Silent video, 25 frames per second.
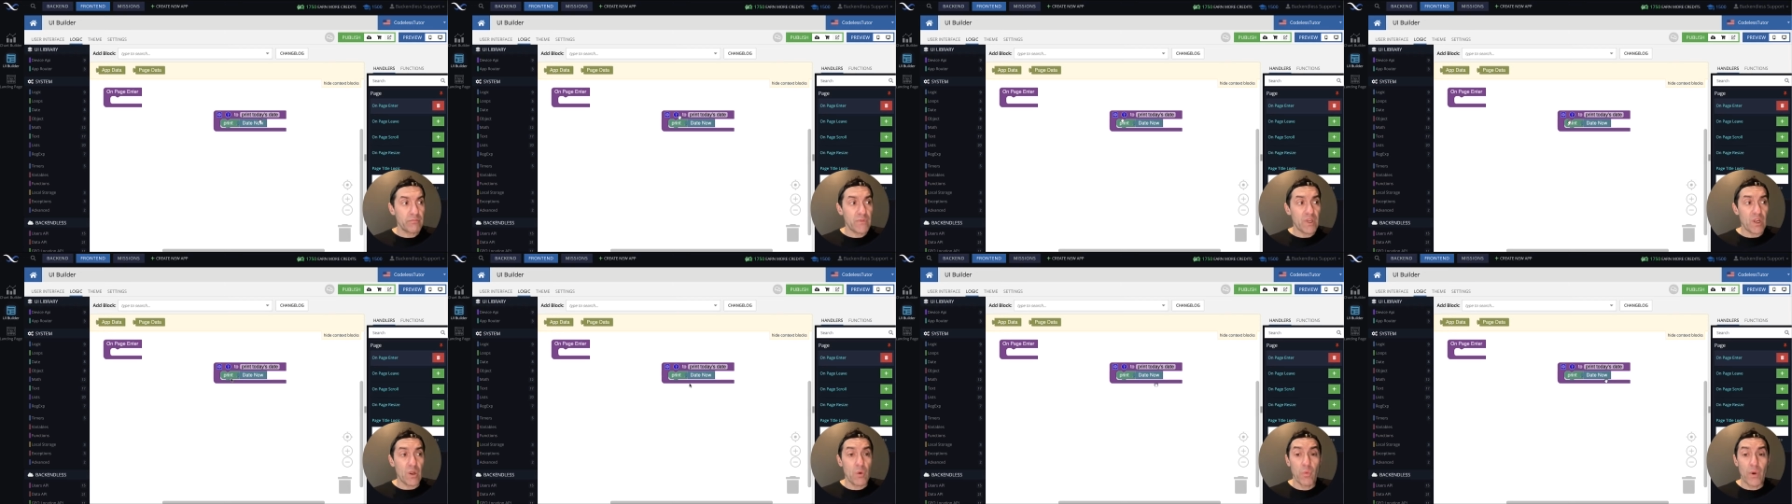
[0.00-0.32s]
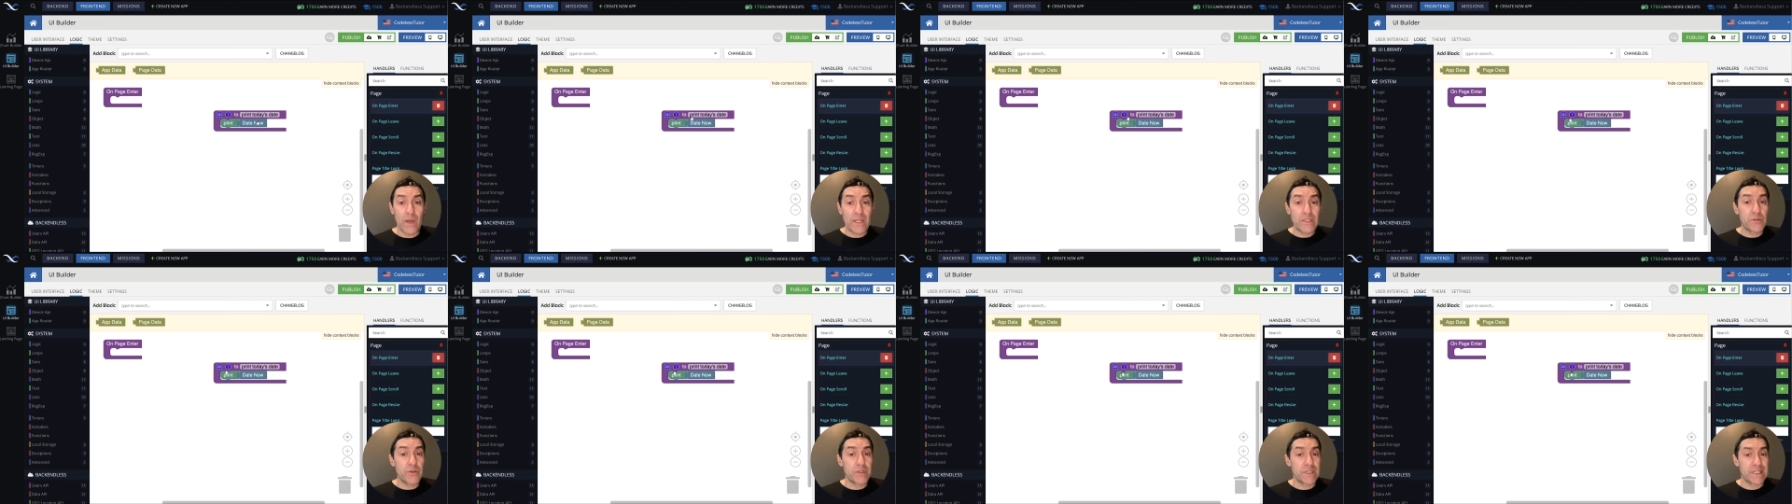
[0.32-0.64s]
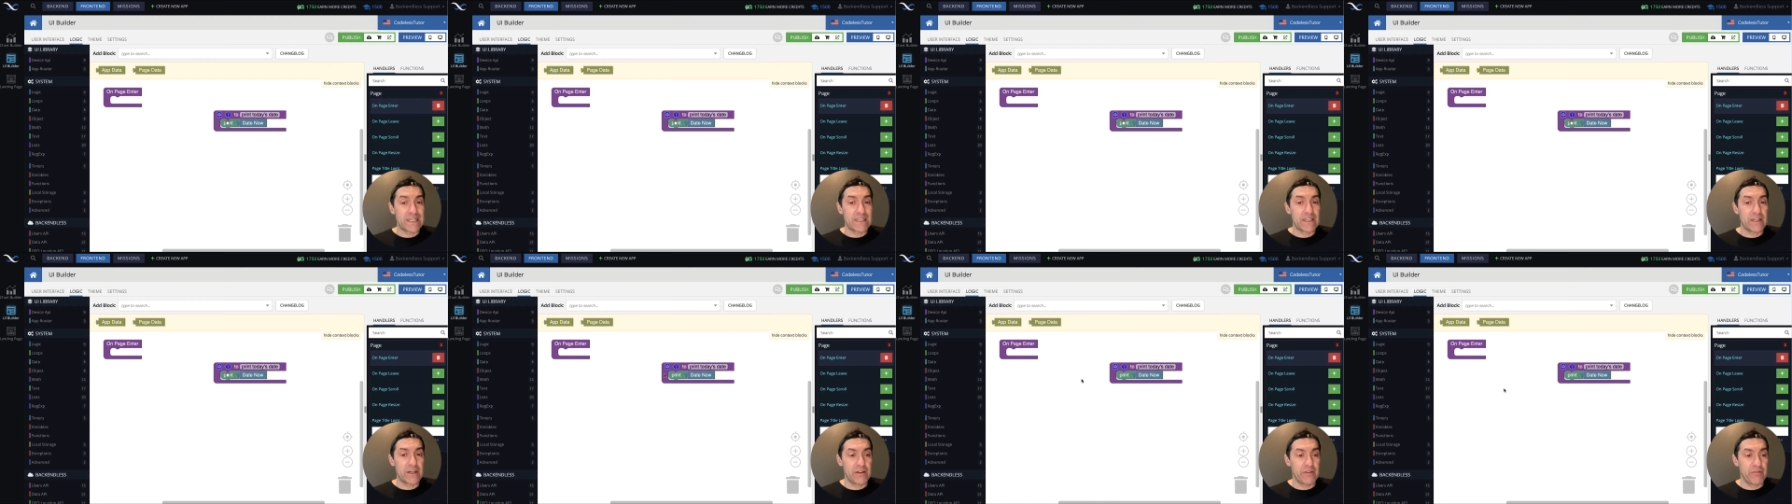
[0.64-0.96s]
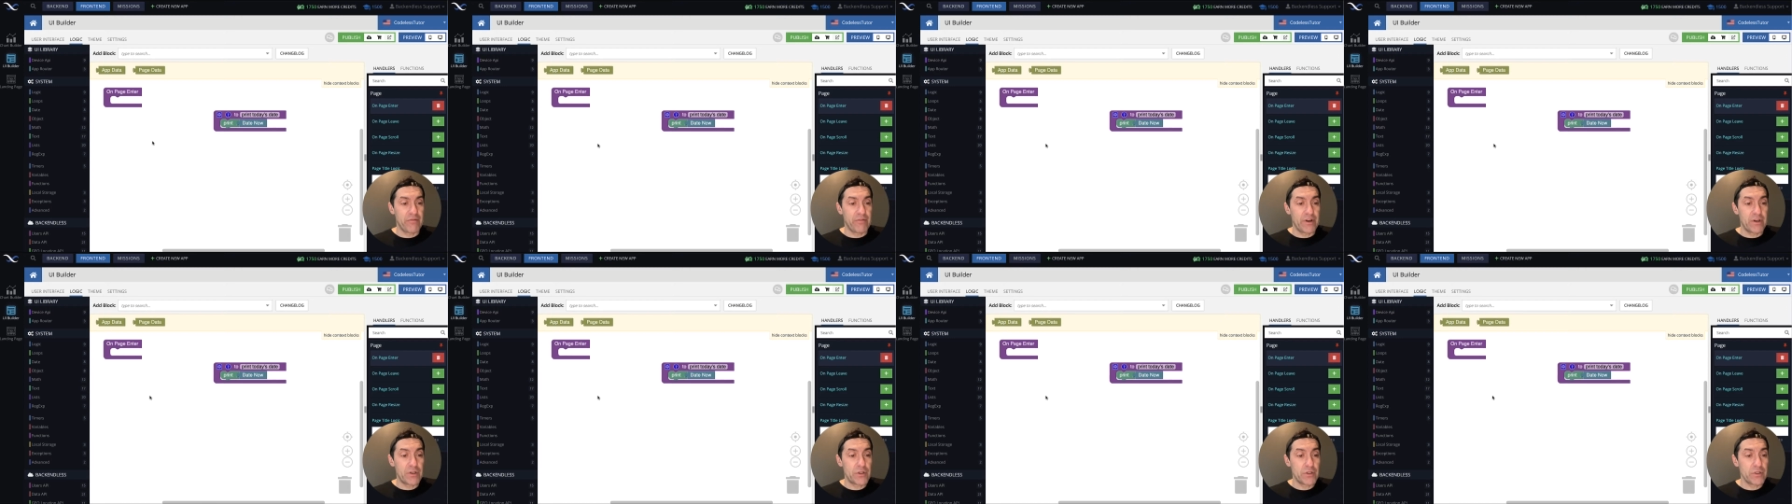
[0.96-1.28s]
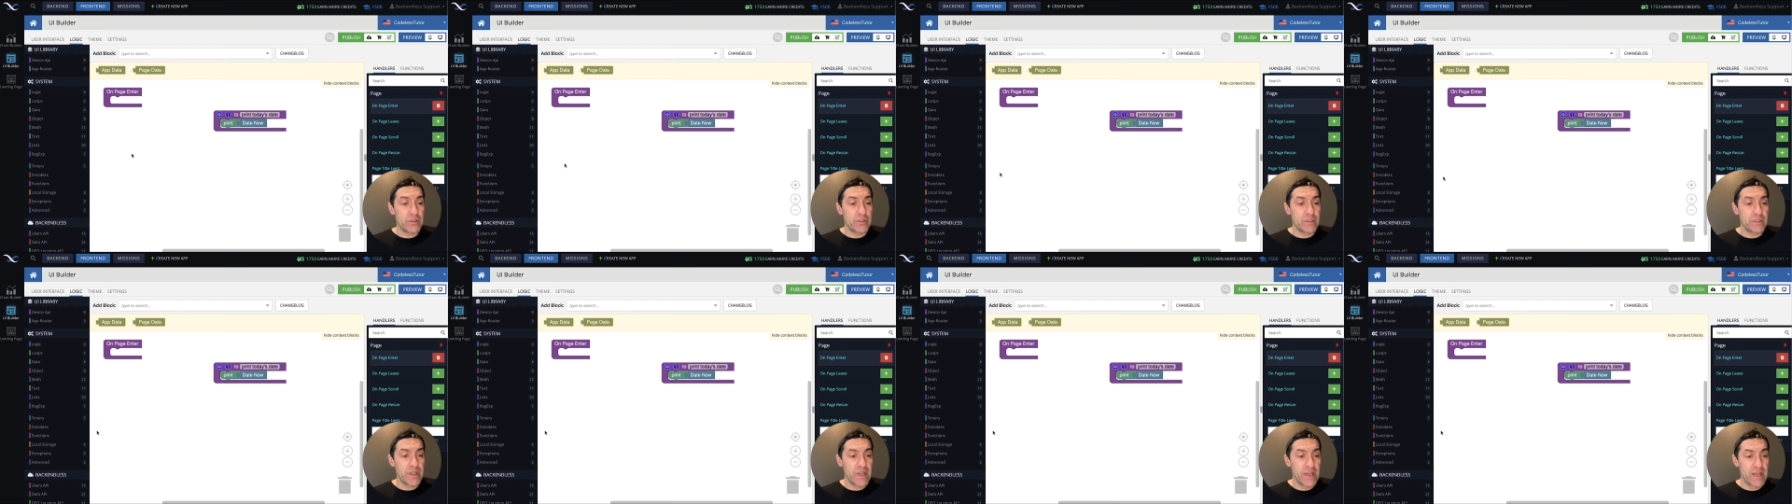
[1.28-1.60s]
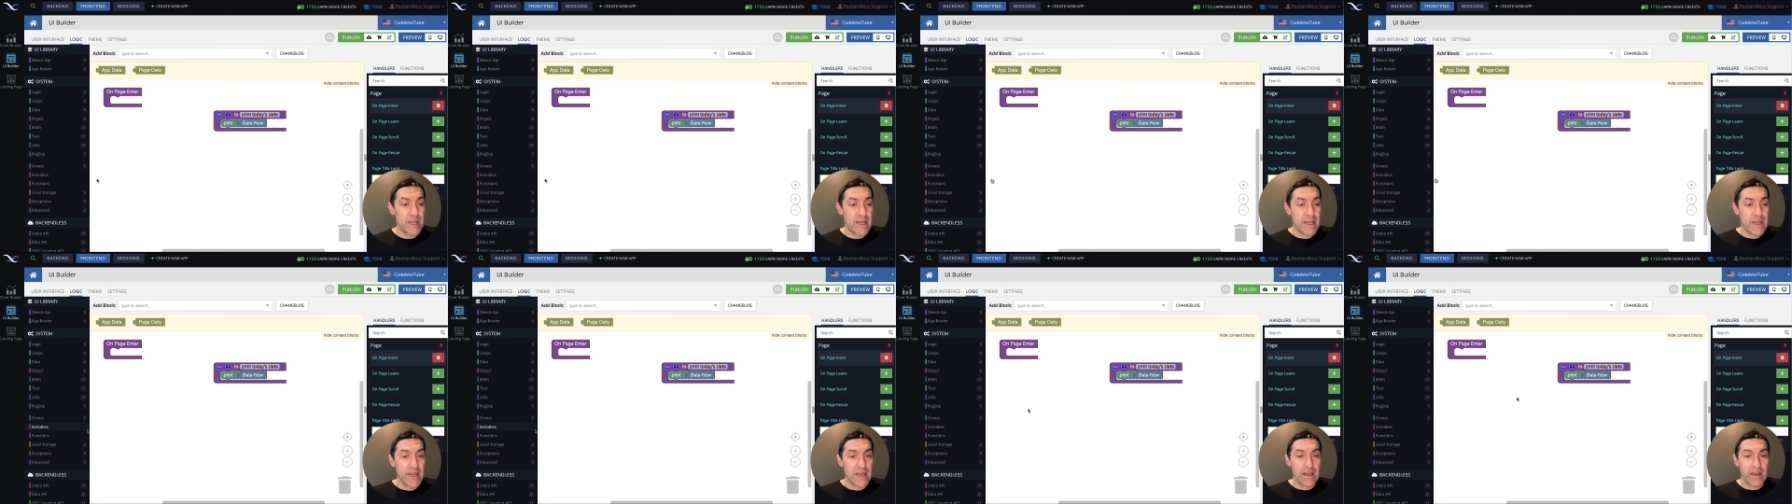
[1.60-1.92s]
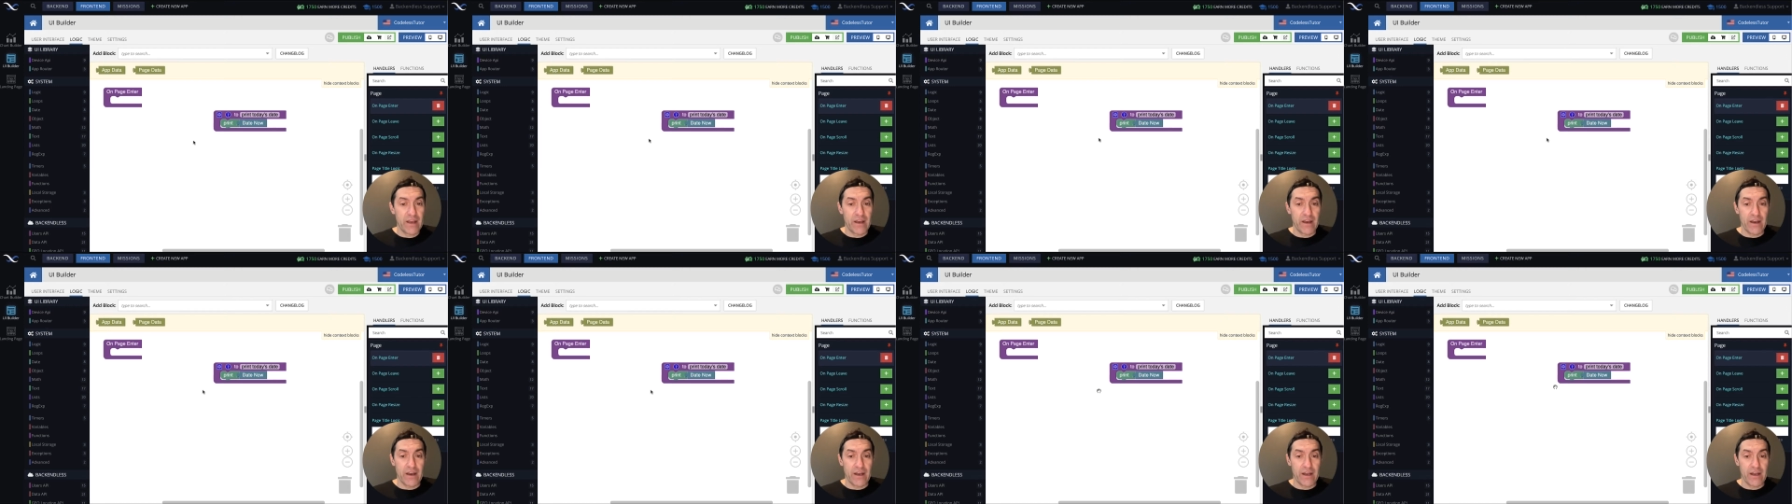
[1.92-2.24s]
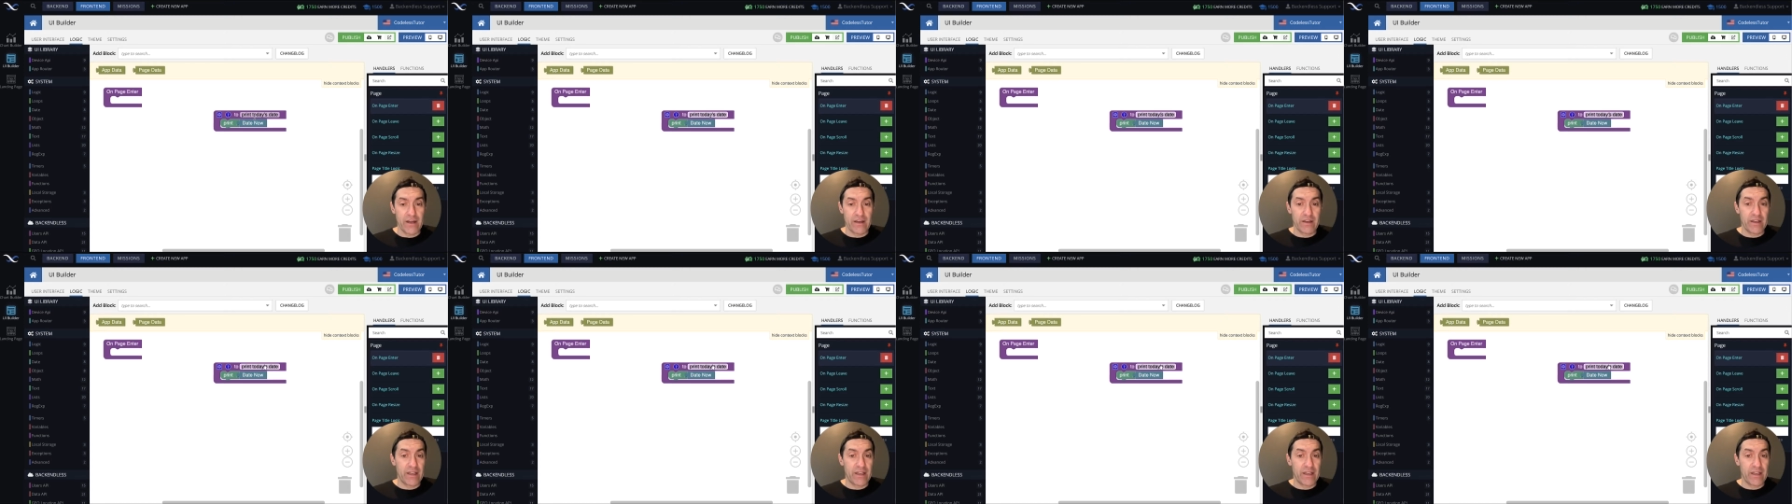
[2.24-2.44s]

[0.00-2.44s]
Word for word: Once you declare the functions, uh,